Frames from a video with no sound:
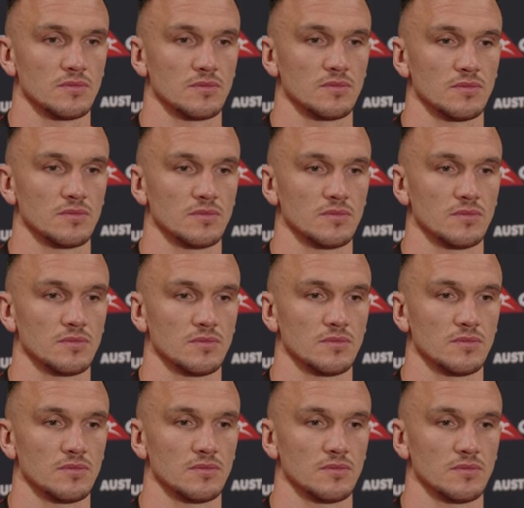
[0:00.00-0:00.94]

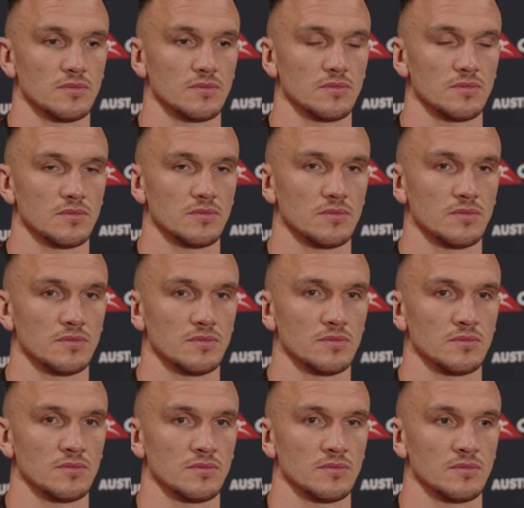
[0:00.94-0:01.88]

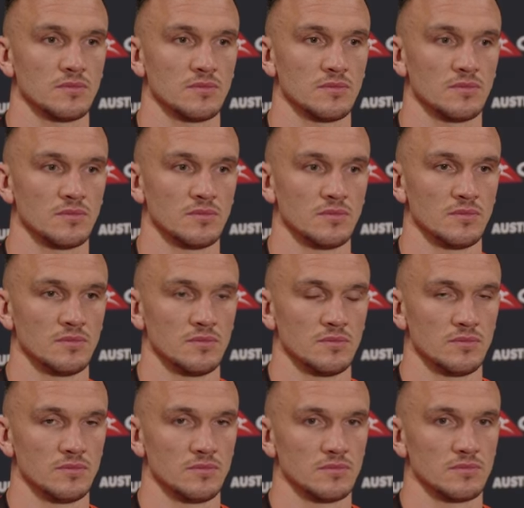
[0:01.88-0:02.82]

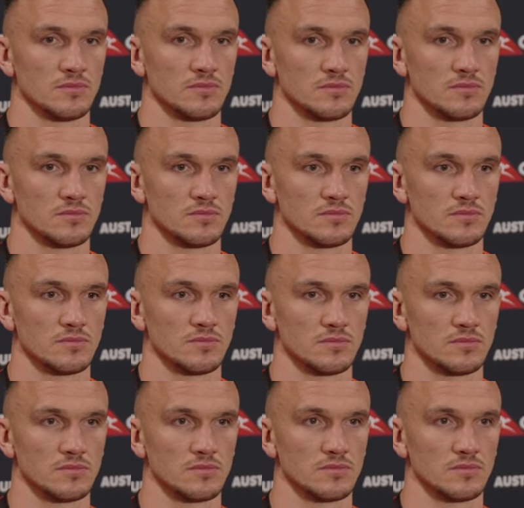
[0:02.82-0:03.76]

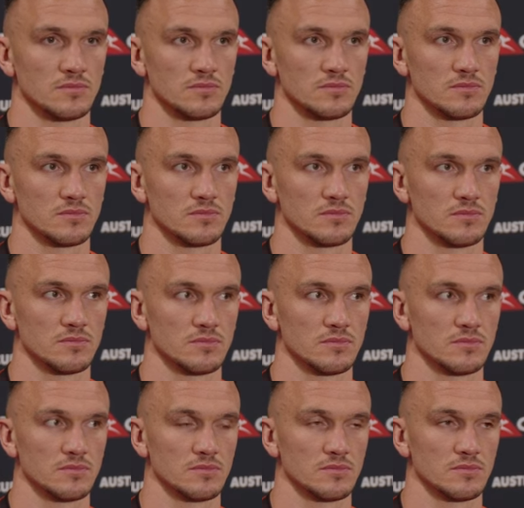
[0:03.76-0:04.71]

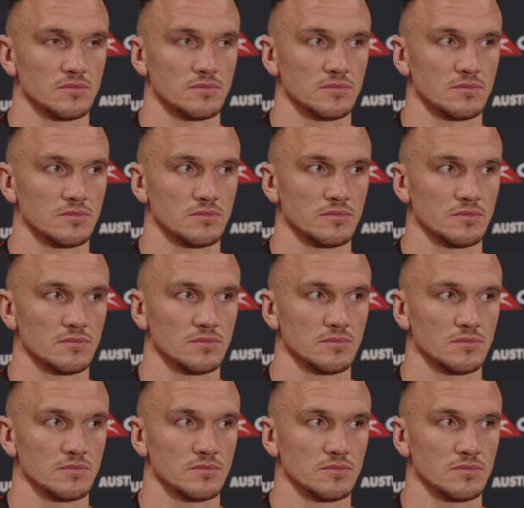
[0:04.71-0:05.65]

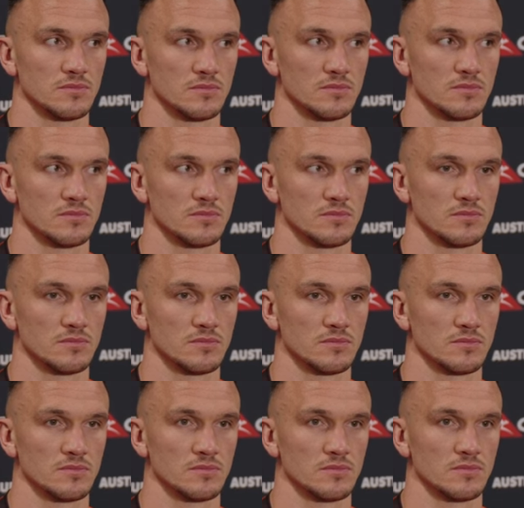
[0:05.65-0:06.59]

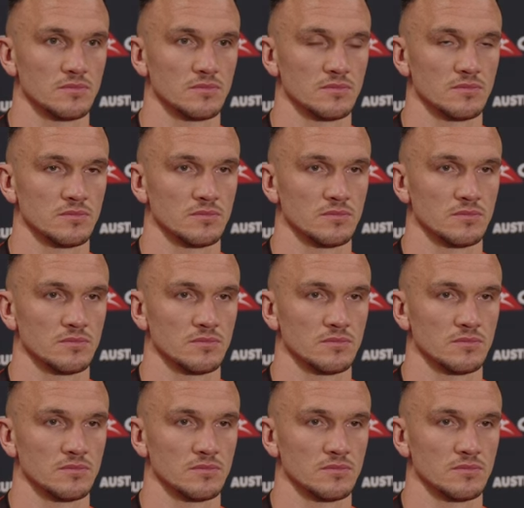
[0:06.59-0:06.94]
(silent)